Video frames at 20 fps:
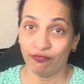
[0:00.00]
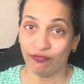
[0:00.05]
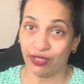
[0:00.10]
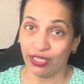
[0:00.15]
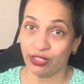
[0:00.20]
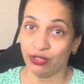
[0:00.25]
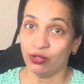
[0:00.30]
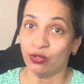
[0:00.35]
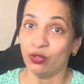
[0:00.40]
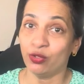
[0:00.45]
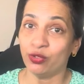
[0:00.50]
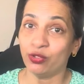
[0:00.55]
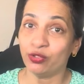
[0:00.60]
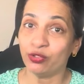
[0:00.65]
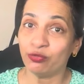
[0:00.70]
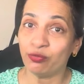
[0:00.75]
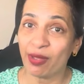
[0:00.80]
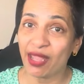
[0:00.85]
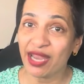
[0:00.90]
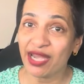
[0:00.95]
When you go
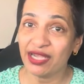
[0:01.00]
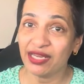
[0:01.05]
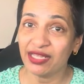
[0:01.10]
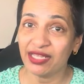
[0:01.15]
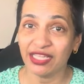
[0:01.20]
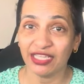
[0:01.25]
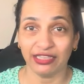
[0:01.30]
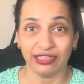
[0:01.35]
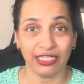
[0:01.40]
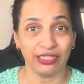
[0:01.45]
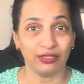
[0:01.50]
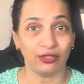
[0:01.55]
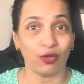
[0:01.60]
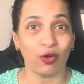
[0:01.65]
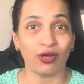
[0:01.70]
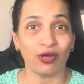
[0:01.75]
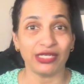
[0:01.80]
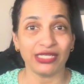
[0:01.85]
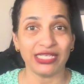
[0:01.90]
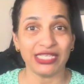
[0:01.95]
to bed, the
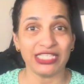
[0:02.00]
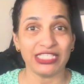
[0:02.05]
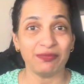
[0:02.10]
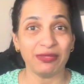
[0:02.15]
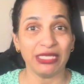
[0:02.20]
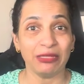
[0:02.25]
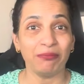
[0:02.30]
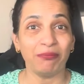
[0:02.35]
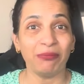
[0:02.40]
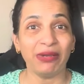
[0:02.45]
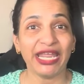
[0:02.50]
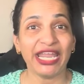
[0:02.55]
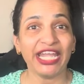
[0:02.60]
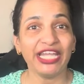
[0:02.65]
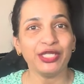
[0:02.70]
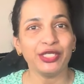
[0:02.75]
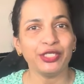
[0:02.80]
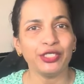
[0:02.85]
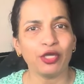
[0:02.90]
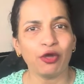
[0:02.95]
thought is being played
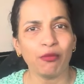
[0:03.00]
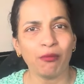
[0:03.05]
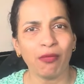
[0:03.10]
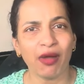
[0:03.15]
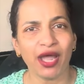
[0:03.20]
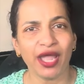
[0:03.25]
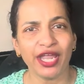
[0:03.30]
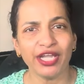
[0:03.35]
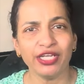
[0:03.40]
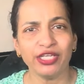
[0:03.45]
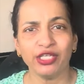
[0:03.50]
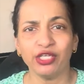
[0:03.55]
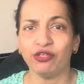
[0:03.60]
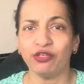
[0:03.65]
in your mind.